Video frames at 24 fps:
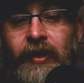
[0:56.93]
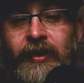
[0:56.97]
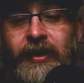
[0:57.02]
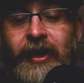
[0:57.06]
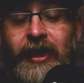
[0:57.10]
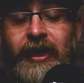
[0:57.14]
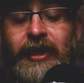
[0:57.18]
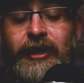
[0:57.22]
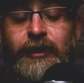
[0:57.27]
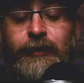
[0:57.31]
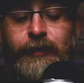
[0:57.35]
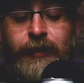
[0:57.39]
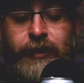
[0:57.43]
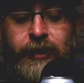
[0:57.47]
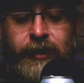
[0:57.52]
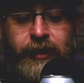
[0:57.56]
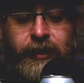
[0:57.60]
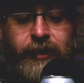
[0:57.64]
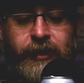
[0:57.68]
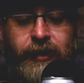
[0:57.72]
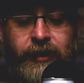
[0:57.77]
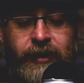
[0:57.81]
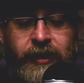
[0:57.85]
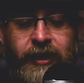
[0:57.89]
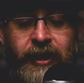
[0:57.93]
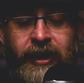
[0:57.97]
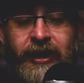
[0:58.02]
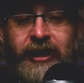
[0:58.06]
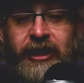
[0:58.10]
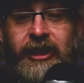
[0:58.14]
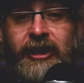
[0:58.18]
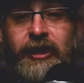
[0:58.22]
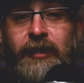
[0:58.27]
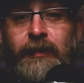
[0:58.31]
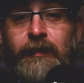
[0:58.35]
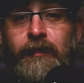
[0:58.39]
That is really good.
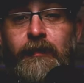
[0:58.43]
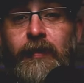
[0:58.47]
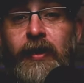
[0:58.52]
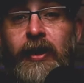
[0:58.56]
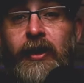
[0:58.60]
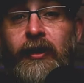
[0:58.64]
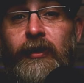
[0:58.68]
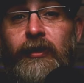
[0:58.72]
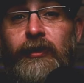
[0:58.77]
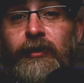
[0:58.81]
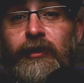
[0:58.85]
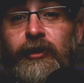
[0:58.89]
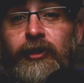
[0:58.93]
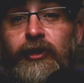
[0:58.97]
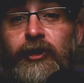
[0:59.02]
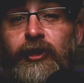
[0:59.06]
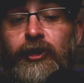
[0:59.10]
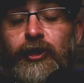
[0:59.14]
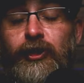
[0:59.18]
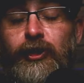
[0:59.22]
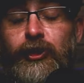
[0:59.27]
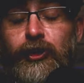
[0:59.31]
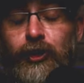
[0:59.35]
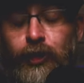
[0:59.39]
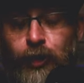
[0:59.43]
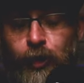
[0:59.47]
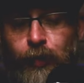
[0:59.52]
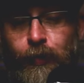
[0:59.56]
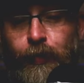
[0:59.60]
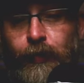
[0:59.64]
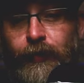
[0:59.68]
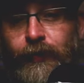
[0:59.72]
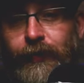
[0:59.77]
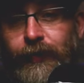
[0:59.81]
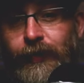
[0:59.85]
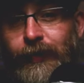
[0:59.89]
It smells
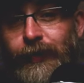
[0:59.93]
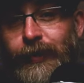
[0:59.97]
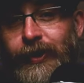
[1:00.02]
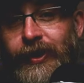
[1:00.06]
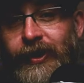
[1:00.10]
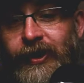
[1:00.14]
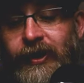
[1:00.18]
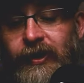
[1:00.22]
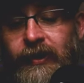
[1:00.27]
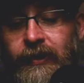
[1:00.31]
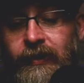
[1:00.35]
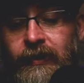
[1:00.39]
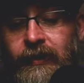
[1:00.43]
super fruity.